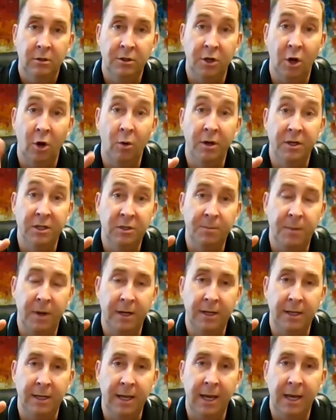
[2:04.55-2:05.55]
Doha is
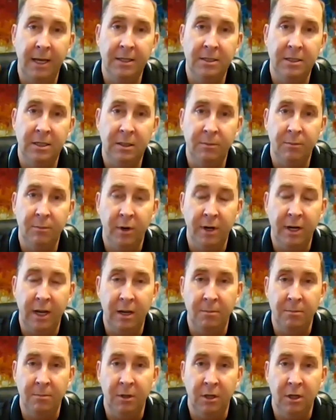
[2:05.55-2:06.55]
spending
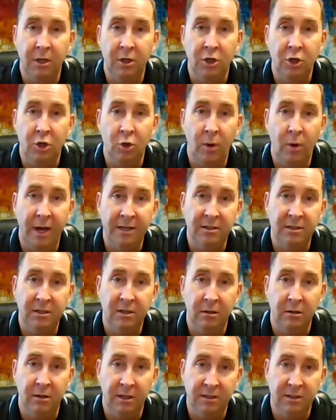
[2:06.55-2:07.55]
$18.8 million
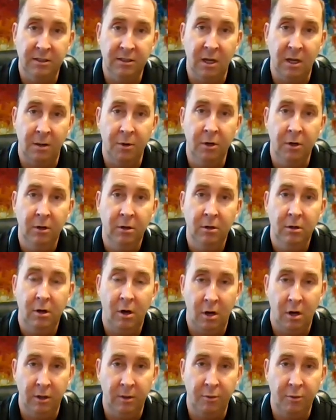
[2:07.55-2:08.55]
US this summer
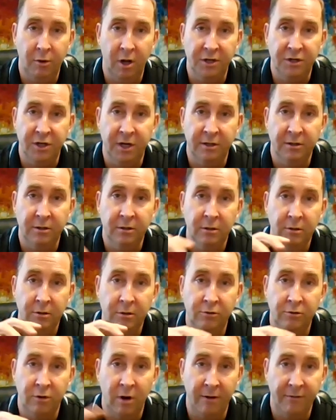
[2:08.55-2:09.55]
on the project,
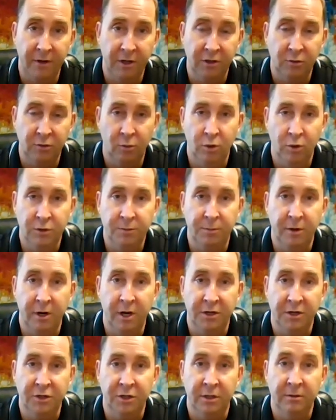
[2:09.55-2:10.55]
driving it towards
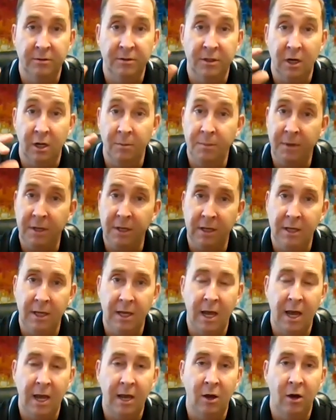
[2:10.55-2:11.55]
production. It's got a
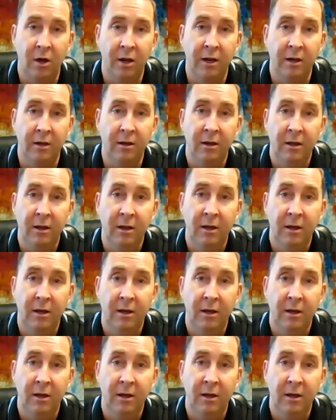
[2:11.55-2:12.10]
PEA on it.